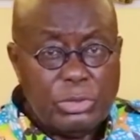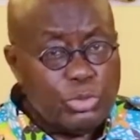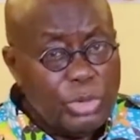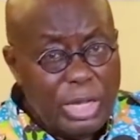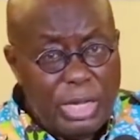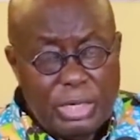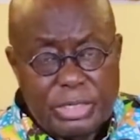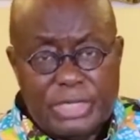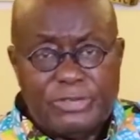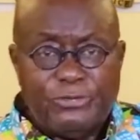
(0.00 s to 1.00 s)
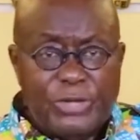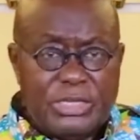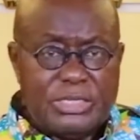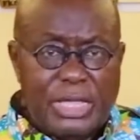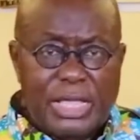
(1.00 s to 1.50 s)
The world is
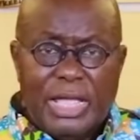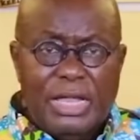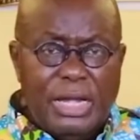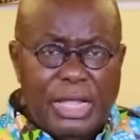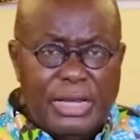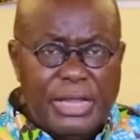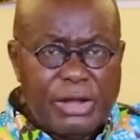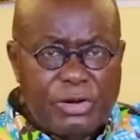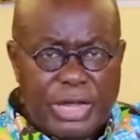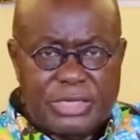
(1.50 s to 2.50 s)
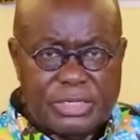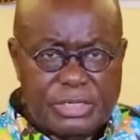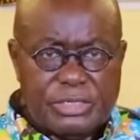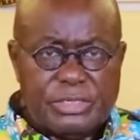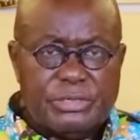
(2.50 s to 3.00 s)
facing a learning
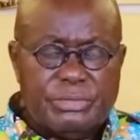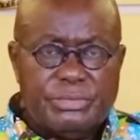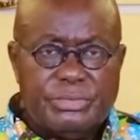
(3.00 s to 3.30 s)
crisis,